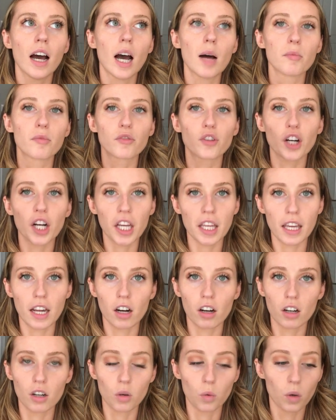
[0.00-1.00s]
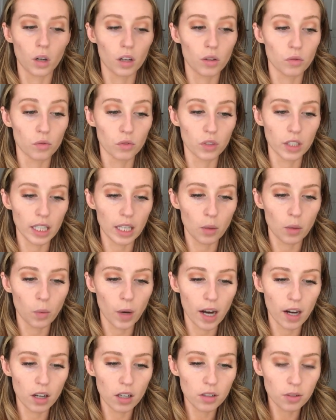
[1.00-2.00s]
Um, for a year, it'll work really
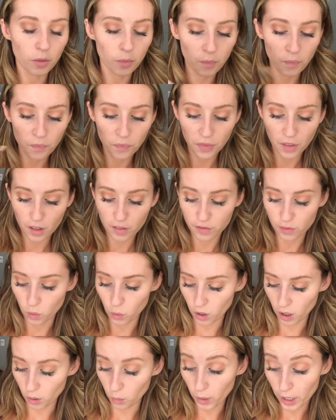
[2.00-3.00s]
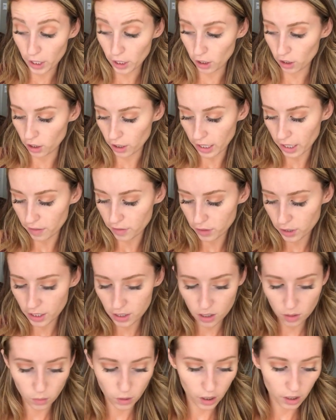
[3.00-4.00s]
well for what you're looking for it
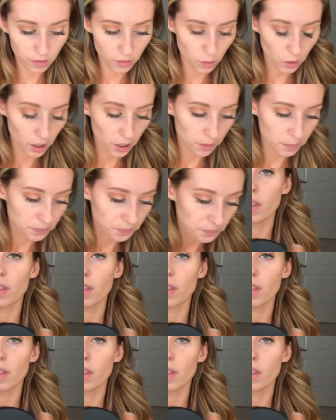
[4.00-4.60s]
to work for.